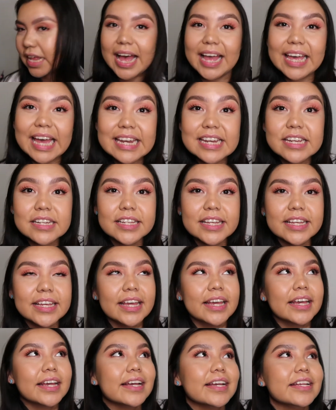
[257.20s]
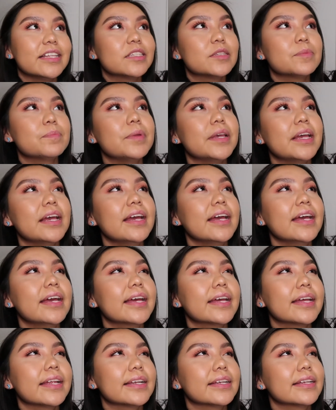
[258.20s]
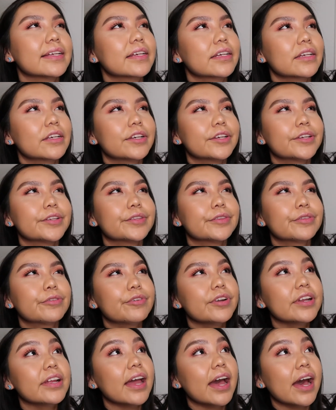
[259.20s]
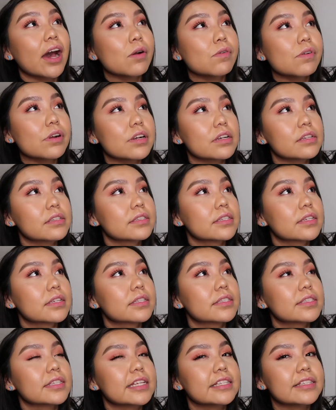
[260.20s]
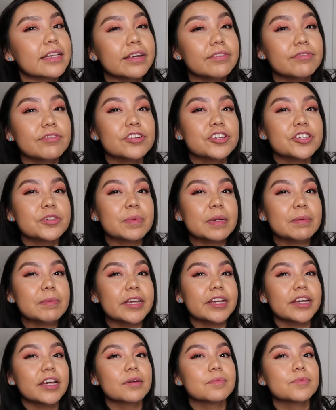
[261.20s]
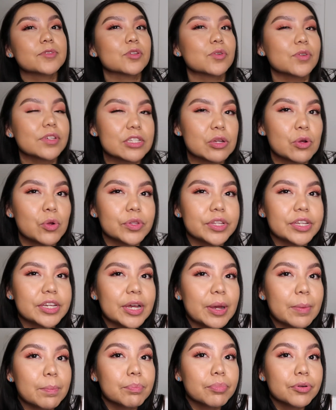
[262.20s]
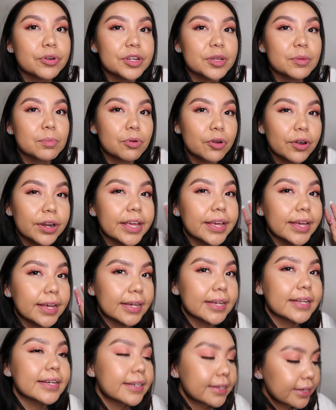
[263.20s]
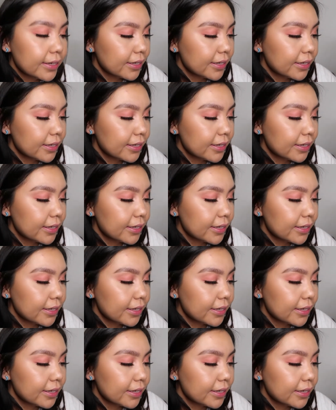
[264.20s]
I kind of dig it. It's been 3 hours since I finished my makeup, so it's holding up pretty, pretty good.